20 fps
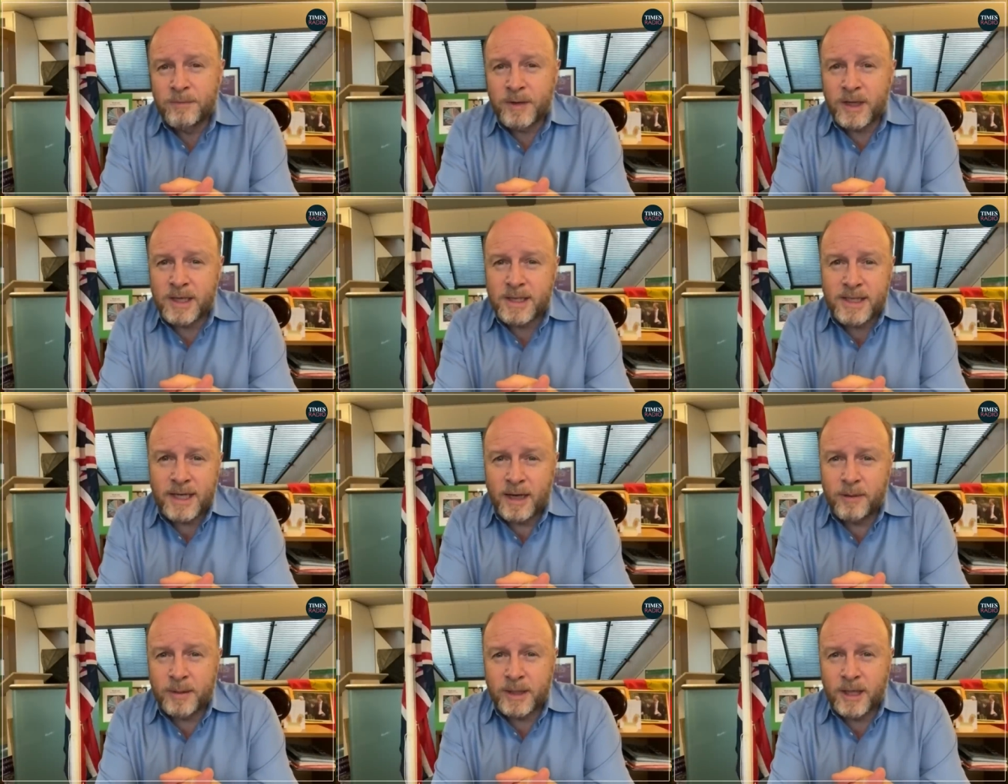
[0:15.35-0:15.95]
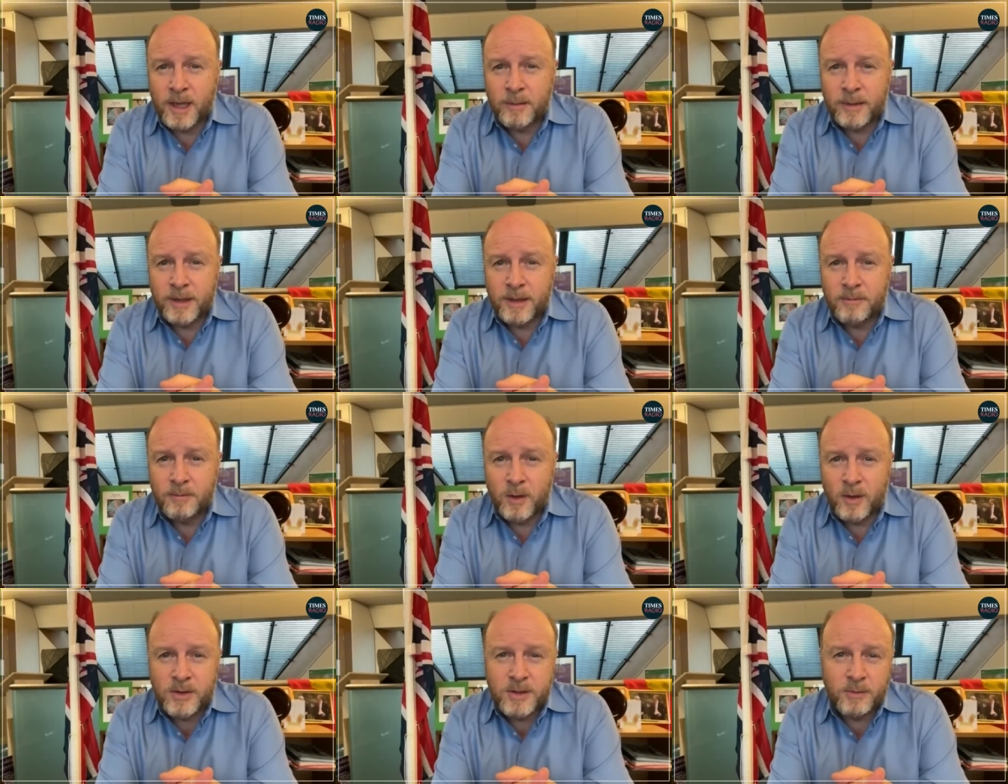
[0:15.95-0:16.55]
is now becoming
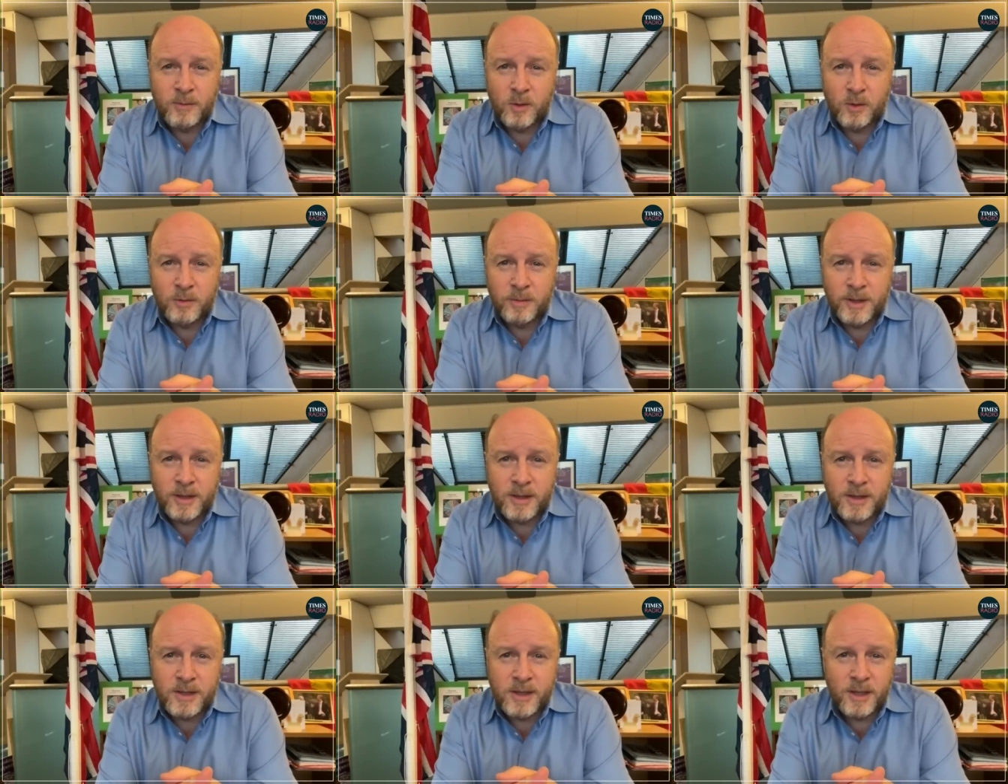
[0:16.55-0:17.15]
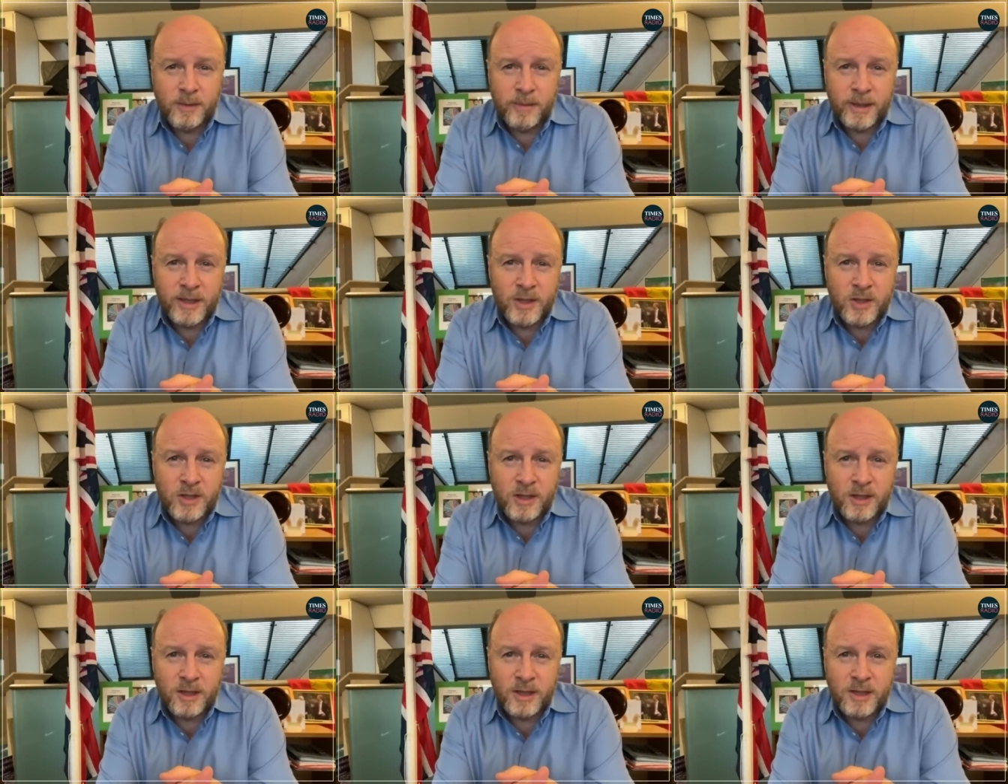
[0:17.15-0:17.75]
impossible because so many
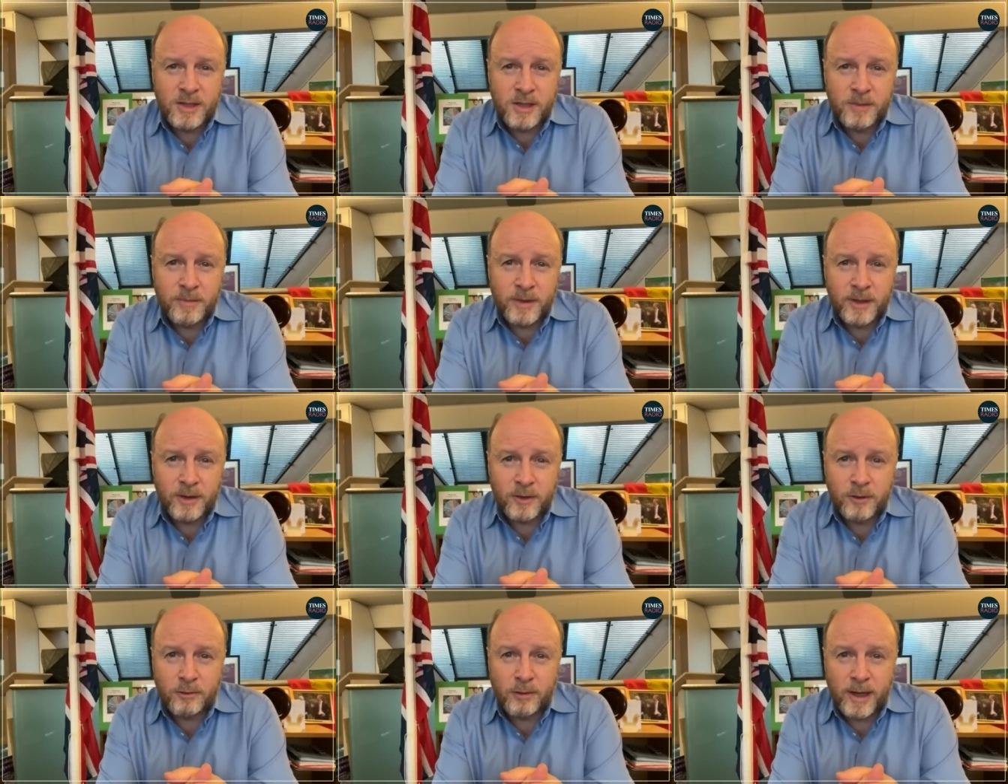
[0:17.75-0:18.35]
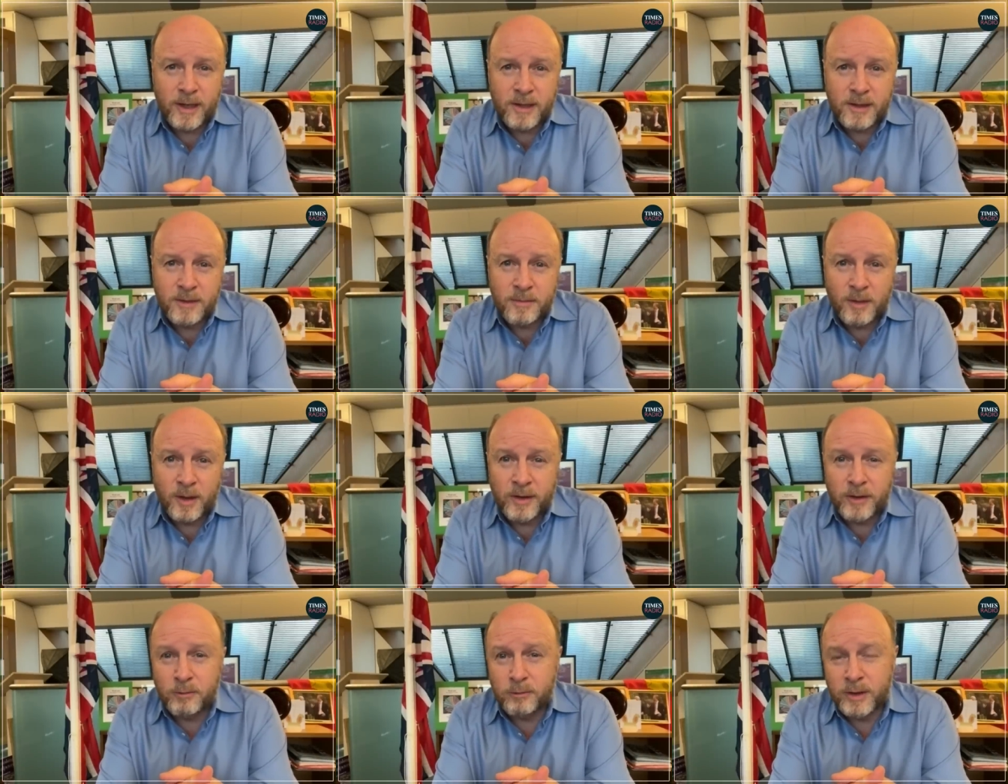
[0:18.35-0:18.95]
journalists are being threatened
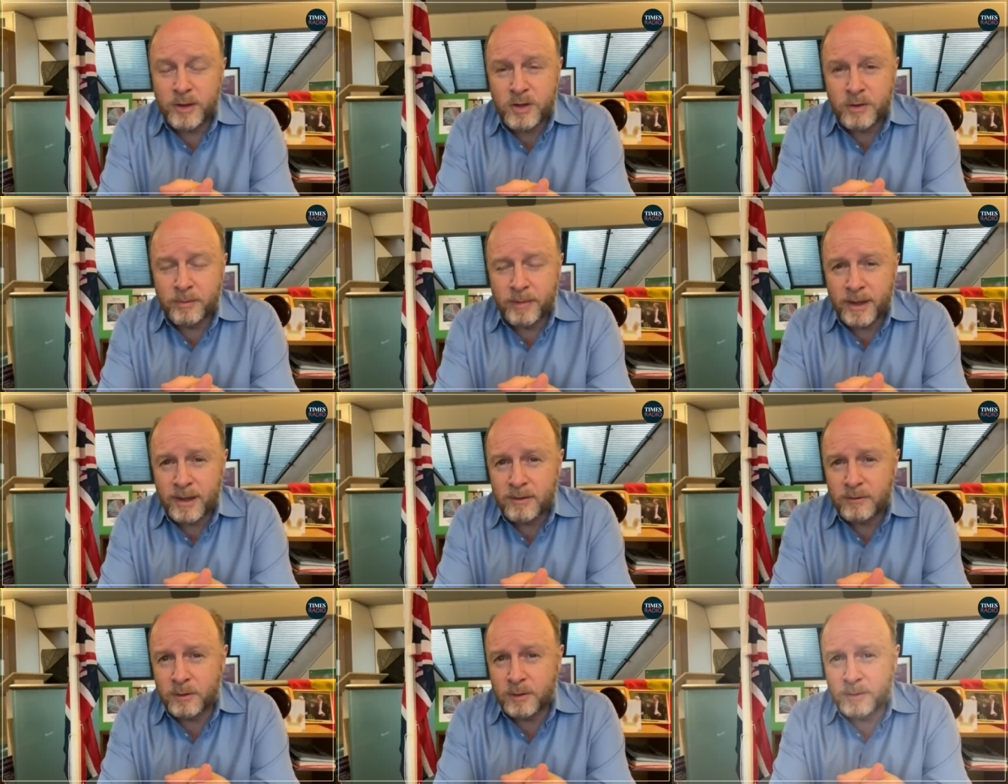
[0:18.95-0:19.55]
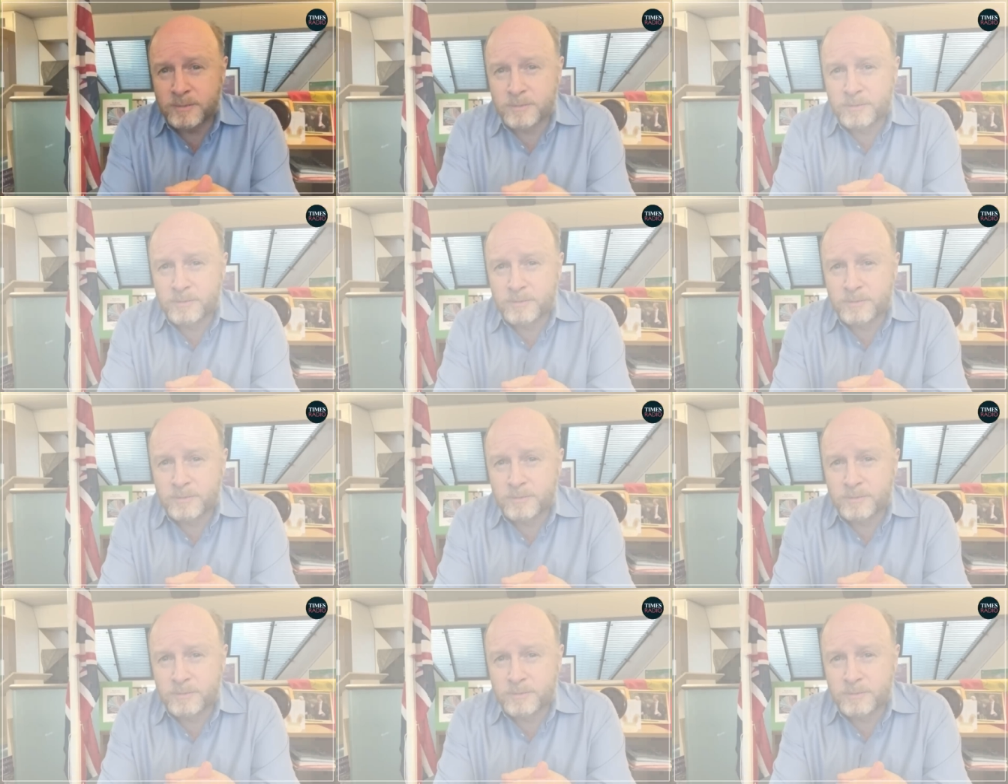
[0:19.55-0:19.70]
by the rich and powerful.